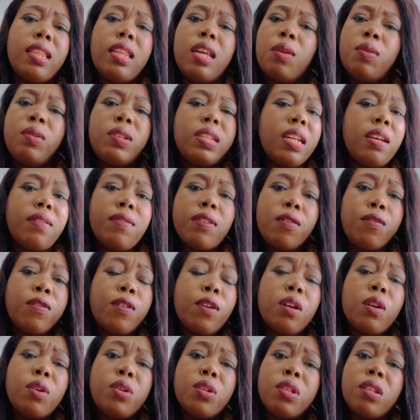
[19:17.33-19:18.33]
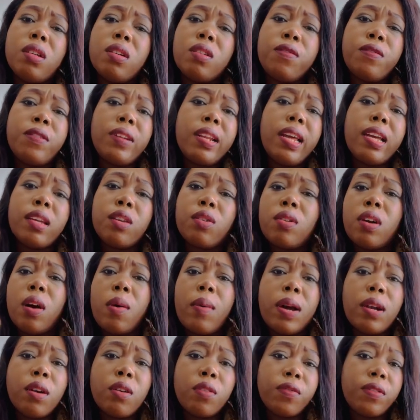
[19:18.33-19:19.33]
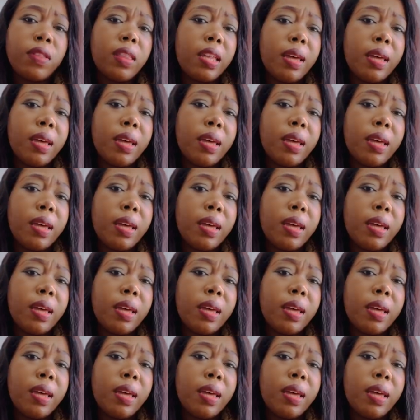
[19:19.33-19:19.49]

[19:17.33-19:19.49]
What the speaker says: They will never follow you. They'll feel like you are one of